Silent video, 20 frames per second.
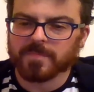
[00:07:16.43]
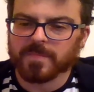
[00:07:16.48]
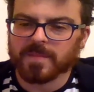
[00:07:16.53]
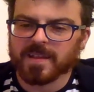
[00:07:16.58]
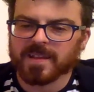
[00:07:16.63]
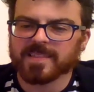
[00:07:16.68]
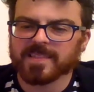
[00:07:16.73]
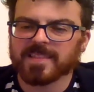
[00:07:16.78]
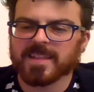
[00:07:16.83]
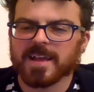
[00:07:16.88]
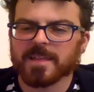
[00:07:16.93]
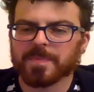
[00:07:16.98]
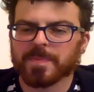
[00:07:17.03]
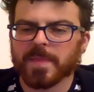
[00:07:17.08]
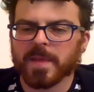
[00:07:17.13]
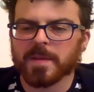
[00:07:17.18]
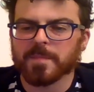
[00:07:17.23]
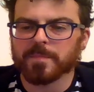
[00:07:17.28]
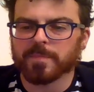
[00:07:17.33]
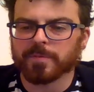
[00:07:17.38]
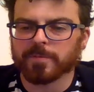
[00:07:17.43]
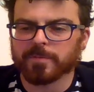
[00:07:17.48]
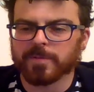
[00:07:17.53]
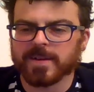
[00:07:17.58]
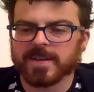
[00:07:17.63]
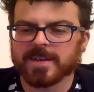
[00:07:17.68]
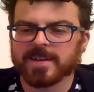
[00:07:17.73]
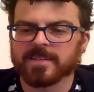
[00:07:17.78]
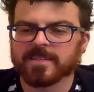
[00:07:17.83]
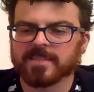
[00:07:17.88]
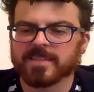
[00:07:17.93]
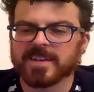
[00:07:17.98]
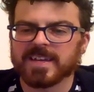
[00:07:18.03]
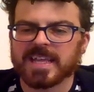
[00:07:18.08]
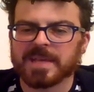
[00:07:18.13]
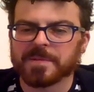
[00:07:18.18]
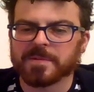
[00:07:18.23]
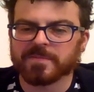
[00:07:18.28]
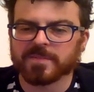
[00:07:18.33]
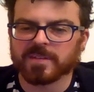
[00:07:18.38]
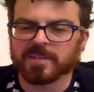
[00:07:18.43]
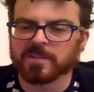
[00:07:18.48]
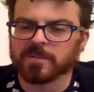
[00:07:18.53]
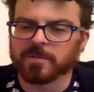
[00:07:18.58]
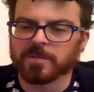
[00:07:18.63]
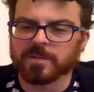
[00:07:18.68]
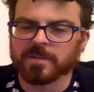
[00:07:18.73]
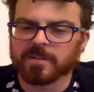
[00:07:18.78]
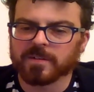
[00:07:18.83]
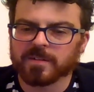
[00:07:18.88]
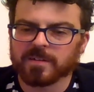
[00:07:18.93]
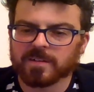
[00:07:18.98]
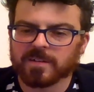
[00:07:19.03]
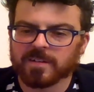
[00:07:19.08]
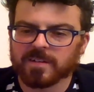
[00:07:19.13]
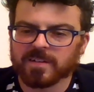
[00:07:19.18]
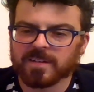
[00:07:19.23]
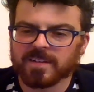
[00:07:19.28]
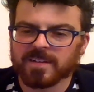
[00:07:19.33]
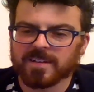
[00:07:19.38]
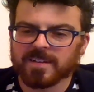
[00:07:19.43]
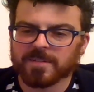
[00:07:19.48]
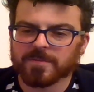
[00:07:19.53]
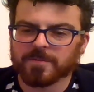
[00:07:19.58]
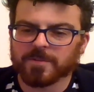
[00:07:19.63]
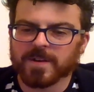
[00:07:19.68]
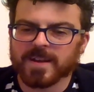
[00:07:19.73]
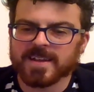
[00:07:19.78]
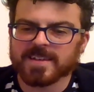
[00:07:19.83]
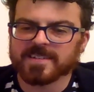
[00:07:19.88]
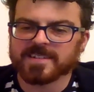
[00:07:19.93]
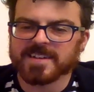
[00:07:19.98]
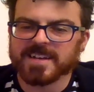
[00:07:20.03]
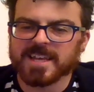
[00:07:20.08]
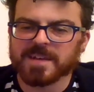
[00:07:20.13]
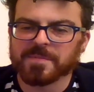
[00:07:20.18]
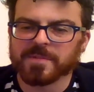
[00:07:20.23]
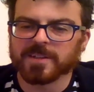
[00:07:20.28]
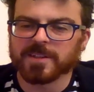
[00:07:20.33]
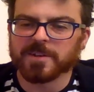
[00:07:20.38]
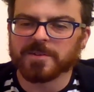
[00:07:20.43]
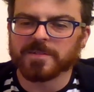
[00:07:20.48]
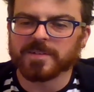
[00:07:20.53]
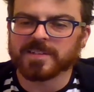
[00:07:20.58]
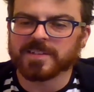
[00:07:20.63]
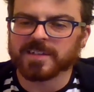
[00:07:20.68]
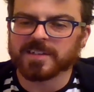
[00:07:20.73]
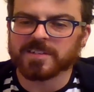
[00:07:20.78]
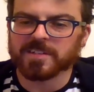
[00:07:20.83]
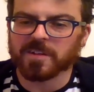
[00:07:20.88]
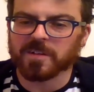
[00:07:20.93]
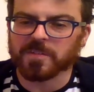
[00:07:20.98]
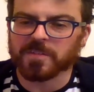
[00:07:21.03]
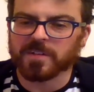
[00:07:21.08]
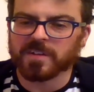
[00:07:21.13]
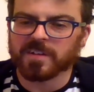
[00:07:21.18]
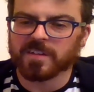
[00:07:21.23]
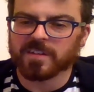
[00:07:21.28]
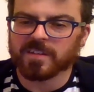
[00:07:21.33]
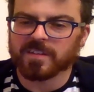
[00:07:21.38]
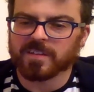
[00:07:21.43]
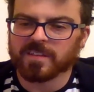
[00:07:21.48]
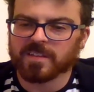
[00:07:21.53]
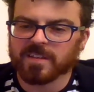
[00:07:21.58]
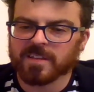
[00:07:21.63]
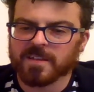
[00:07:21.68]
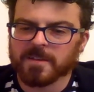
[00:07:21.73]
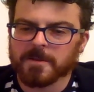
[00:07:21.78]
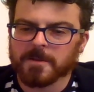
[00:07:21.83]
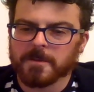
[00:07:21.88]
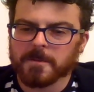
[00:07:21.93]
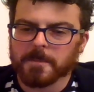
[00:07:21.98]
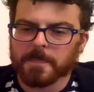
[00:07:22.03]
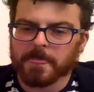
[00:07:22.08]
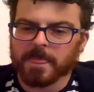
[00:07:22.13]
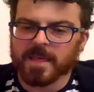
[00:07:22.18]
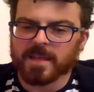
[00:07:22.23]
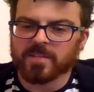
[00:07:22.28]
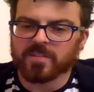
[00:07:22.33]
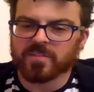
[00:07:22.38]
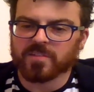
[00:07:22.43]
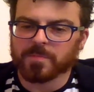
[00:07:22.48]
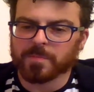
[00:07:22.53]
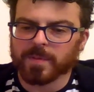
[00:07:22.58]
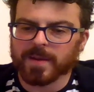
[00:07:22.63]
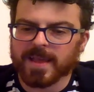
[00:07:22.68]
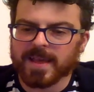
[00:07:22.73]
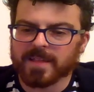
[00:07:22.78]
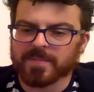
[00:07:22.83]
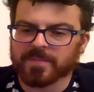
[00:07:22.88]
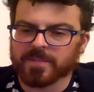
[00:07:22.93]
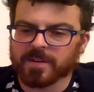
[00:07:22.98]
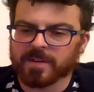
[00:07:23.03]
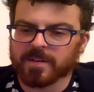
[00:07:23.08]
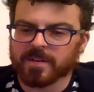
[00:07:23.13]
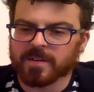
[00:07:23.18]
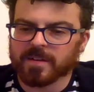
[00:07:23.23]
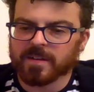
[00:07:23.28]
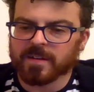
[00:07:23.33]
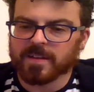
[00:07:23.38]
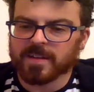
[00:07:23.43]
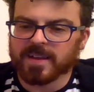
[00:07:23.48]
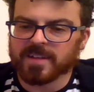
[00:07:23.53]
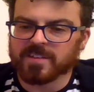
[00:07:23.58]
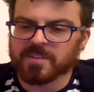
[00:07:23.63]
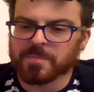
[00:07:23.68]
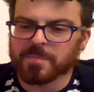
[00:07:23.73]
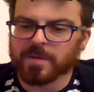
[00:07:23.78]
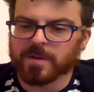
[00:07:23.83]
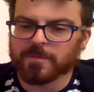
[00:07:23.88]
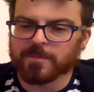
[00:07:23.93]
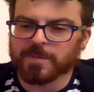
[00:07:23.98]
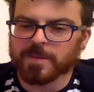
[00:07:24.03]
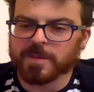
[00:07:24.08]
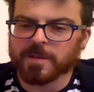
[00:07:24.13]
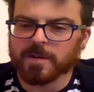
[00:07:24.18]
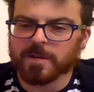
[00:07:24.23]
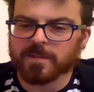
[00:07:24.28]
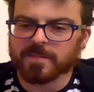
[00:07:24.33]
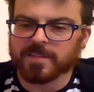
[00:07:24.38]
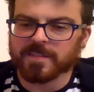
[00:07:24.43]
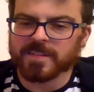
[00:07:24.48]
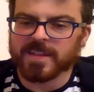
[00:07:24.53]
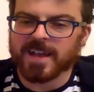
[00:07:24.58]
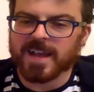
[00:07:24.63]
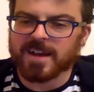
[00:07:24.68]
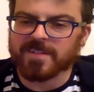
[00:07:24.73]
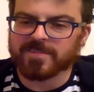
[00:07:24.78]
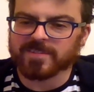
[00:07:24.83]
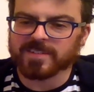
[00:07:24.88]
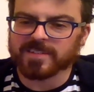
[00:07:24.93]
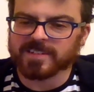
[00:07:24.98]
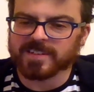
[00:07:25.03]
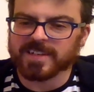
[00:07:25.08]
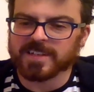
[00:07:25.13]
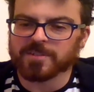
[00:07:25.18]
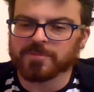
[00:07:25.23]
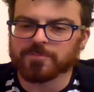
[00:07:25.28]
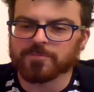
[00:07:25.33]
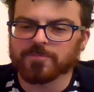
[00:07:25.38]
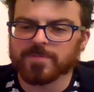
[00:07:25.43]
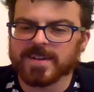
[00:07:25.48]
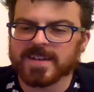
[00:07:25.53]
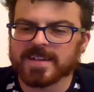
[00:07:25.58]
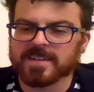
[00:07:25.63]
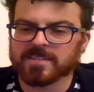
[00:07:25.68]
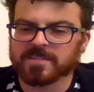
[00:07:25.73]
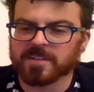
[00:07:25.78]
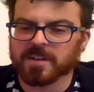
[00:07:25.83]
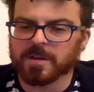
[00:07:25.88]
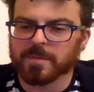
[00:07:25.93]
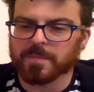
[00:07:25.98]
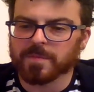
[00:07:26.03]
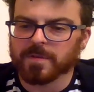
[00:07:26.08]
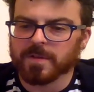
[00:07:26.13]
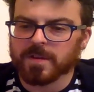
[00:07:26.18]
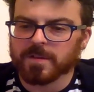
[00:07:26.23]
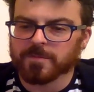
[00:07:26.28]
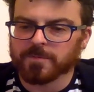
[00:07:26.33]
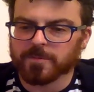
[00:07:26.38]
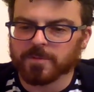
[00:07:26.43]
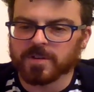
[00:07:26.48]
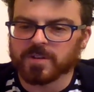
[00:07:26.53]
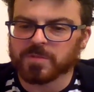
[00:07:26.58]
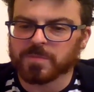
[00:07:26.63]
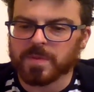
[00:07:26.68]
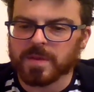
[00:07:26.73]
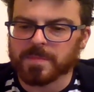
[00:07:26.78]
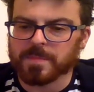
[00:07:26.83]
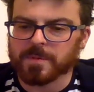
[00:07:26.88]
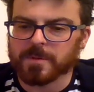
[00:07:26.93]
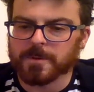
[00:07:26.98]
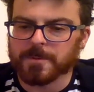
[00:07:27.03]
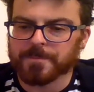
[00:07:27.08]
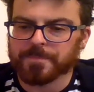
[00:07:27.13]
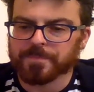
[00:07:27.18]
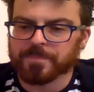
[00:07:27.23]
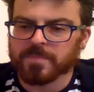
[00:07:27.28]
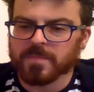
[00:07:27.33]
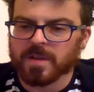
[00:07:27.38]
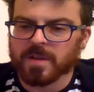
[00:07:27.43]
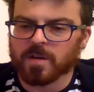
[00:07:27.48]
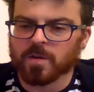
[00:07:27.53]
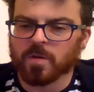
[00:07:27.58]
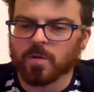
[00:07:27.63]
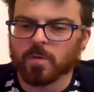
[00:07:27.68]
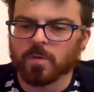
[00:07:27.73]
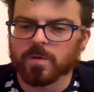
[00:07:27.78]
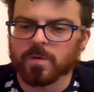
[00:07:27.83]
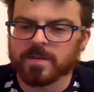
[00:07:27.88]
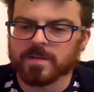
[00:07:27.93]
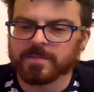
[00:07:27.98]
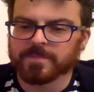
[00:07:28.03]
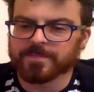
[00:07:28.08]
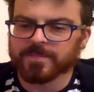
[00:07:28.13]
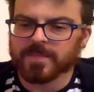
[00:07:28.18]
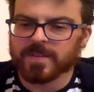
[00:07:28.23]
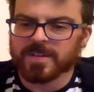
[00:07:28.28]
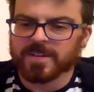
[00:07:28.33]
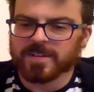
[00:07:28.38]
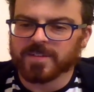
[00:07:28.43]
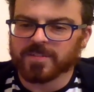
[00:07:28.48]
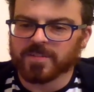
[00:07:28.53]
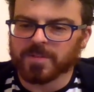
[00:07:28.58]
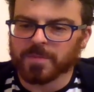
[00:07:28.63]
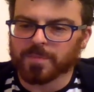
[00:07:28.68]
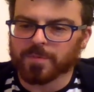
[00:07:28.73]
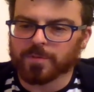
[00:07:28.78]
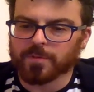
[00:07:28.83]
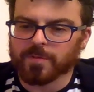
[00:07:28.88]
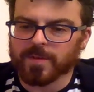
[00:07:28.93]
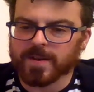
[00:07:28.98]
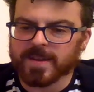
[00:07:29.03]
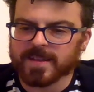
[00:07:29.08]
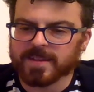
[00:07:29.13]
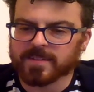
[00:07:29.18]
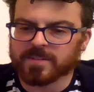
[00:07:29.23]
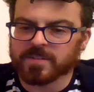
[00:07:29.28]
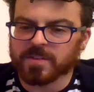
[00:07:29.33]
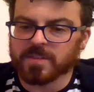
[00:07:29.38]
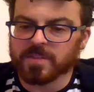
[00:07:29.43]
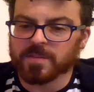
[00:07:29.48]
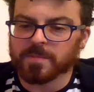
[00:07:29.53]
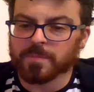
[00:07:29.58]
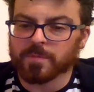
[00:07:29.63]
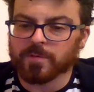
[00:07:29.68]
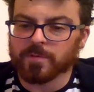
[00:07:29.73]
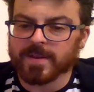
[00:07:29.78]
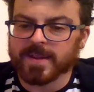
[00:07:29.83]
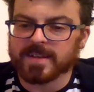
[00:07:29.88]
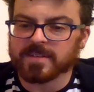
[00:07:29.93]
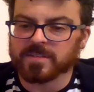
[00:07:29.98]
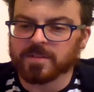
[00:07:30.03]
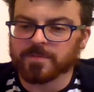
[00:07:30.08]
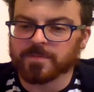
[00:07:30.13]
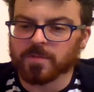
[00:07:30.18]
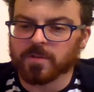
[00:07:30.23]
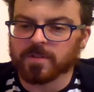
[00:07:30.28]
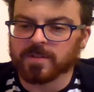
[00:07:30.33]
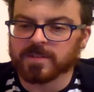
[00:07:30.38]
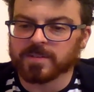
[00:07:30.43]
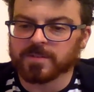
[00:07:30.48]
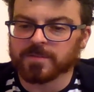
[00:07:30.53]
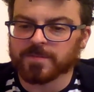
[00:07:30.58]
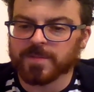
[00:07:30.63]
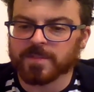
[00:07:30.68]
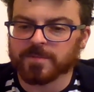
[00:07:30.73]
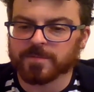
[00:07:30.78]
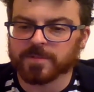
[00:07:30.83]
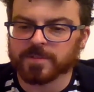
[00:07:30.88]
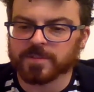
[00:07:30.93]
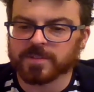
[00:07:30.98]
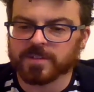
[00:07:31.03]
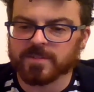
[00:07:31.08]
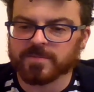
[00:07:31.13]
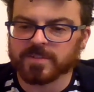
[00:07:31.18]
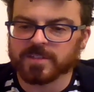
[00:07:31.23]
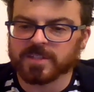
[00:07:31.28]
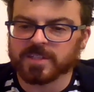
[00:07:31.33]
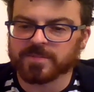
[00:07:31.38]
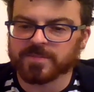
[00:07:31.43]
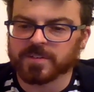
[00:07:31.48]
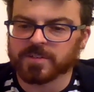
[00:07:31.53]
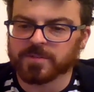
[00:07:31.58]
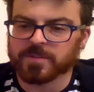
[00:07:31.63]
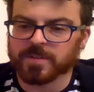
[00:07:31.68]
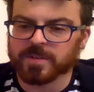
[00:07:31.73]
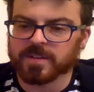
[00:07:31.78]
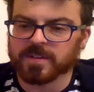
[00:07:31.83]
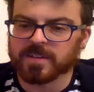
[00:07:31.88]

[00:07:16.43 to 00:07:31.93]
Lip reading: let them praise the name of the Lord, for his name alone is exalted. His splendor is above the earth and the heavens, and he's raised up for his people a horn to pray to the praise of all his faithful servants of Israel,